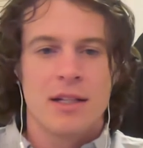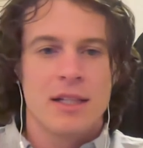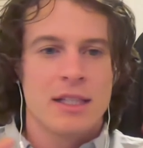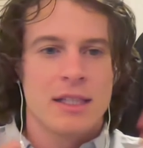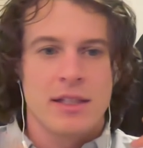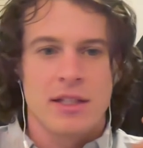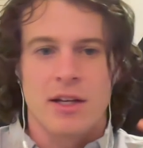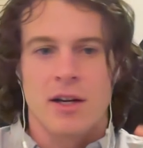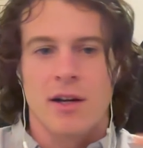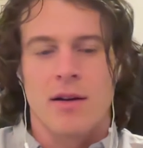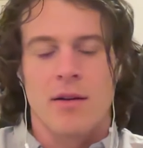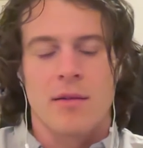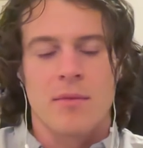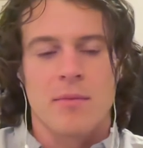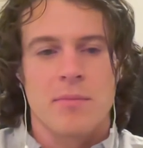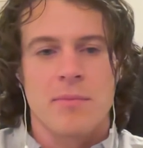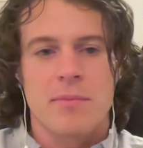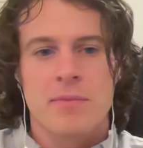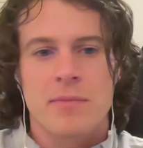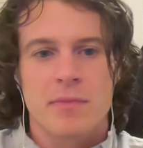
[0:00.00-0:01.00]

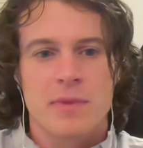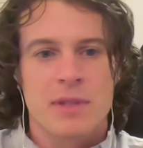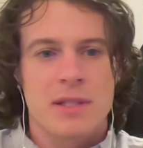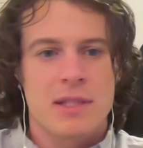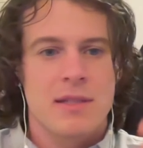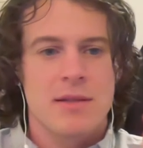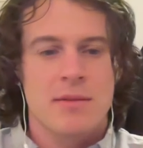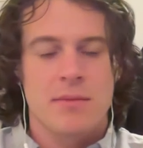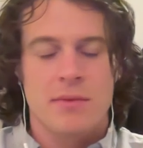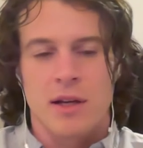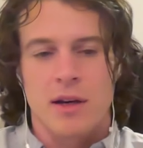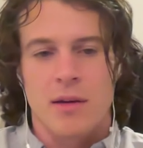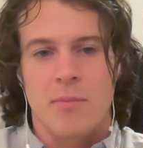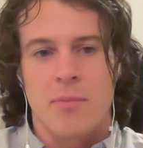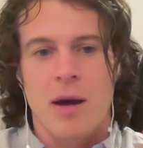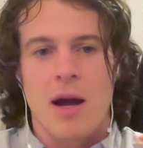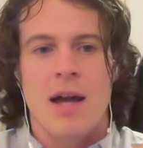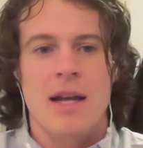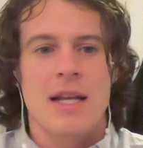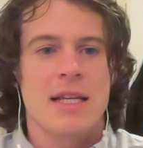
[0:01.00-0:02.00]
your your
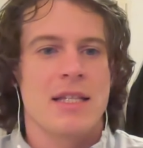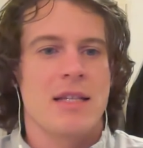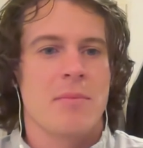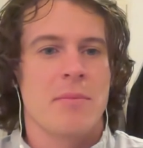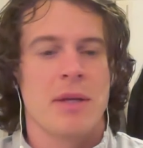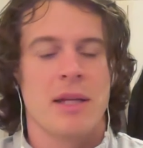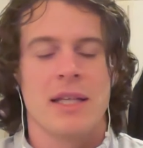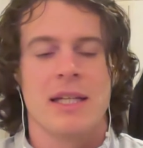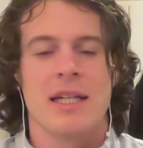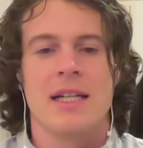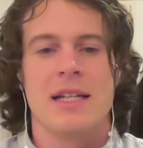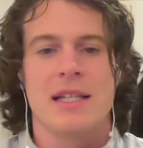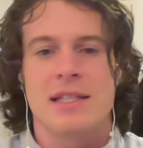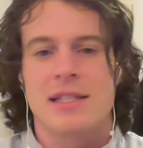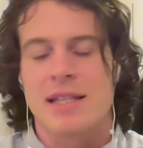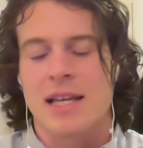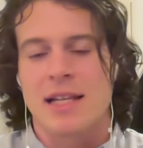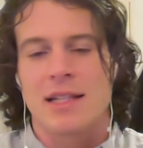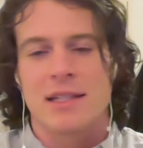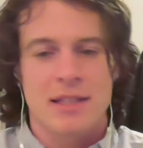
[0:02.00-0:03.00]
body's ability to
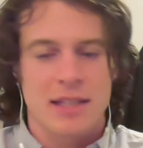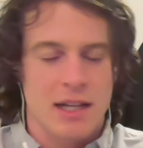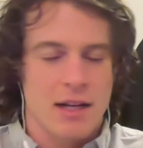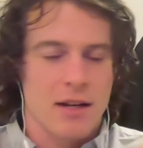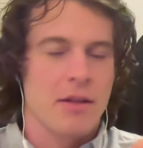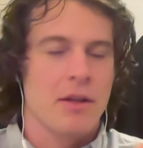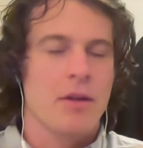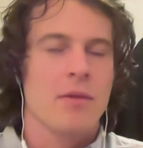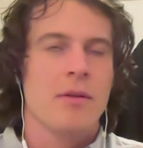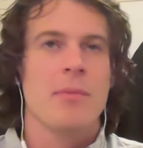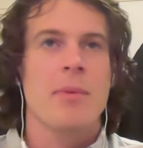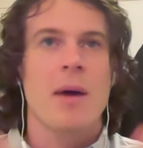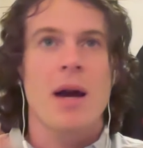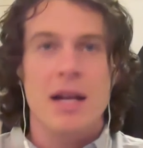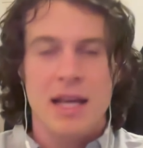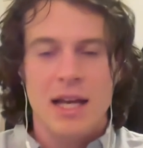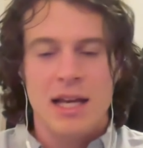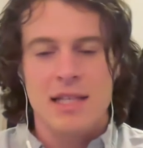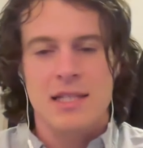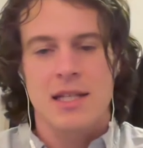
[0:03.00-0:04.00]
sense. Your
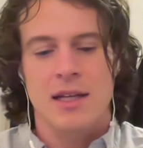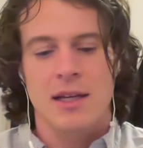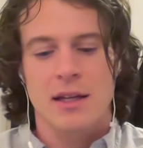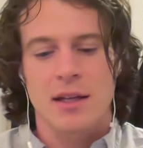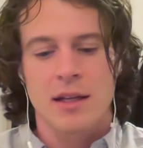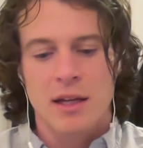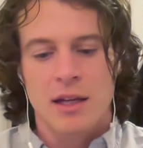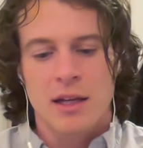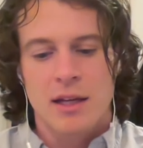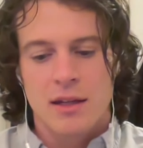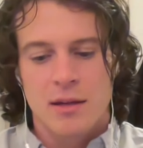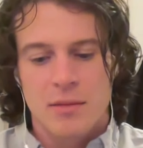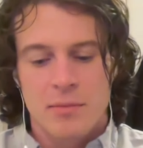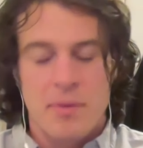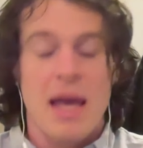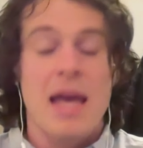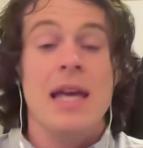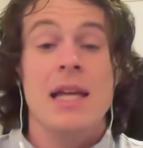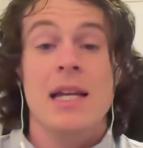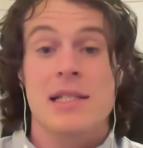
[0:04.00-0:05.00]
body has a
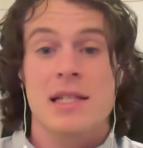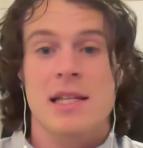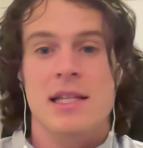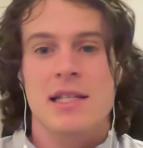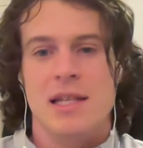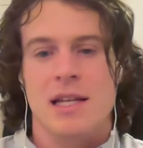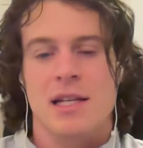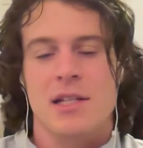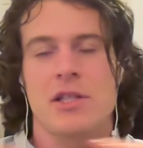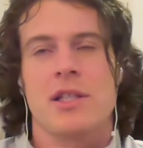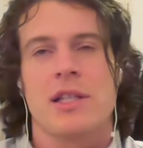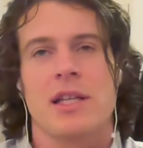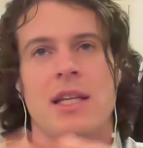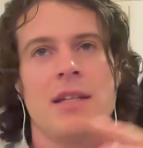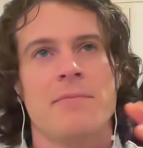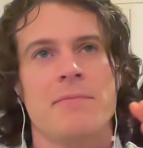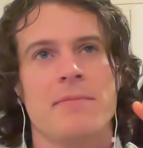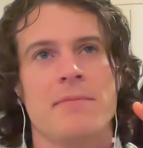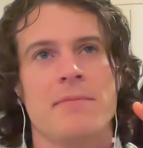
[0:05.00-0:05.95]
pain is essentially